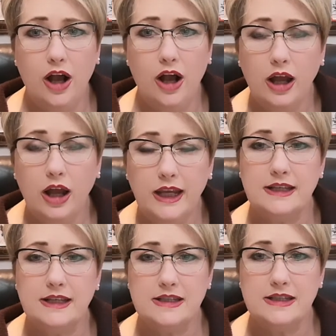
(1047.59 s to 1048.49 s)

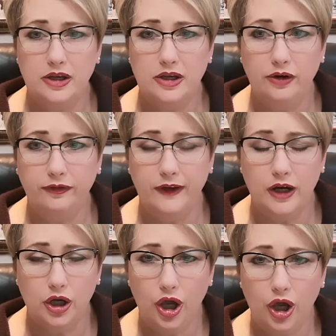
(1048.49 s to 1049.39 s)
colleagues, you know,
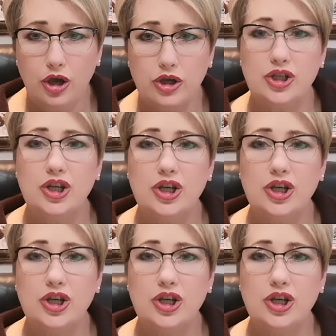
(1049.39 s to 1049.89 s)
fellow coach,